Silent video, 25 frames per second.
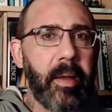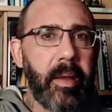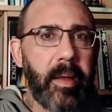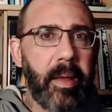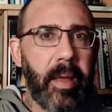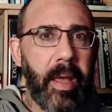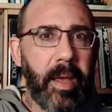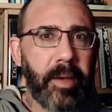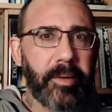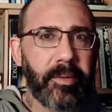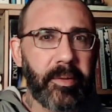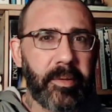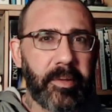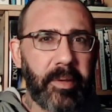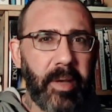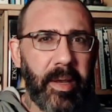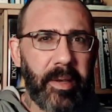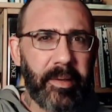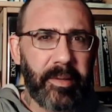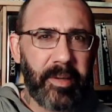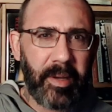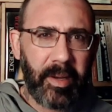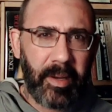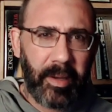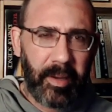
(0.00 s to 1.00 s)

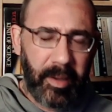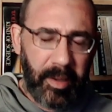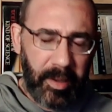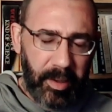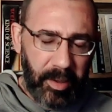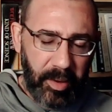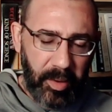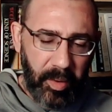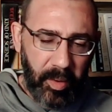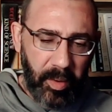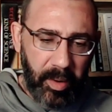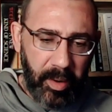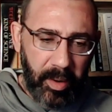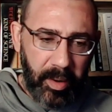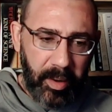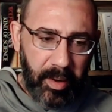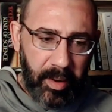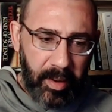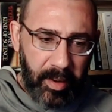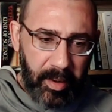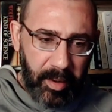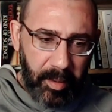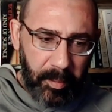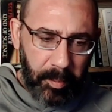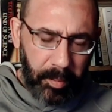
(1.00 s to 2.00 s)
exercising your
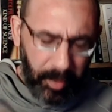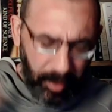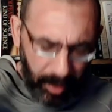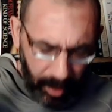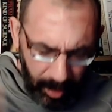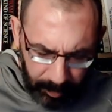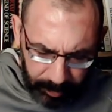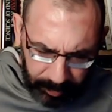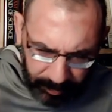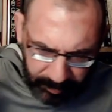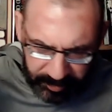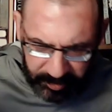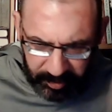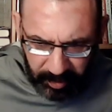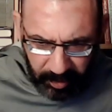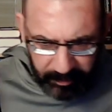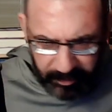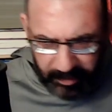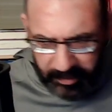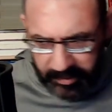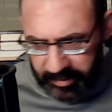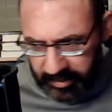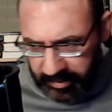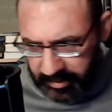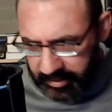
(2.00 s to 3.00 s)
problem-solving
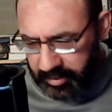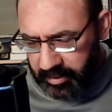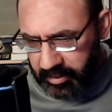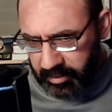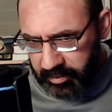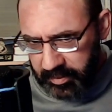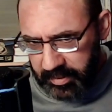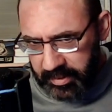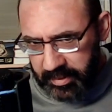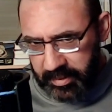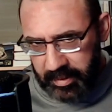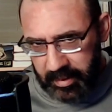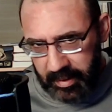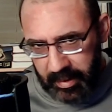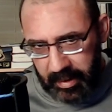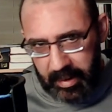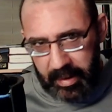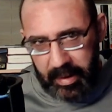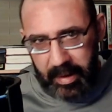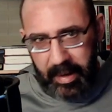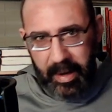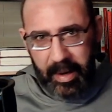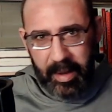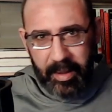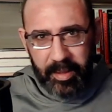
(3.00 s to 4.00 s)
systems,
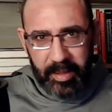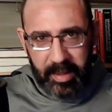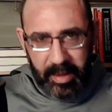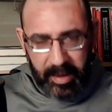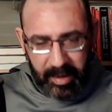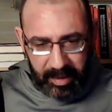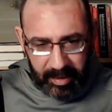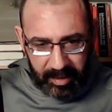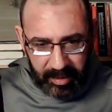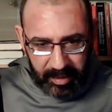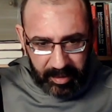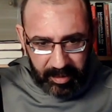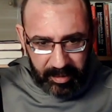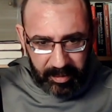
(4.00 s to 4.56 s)
and then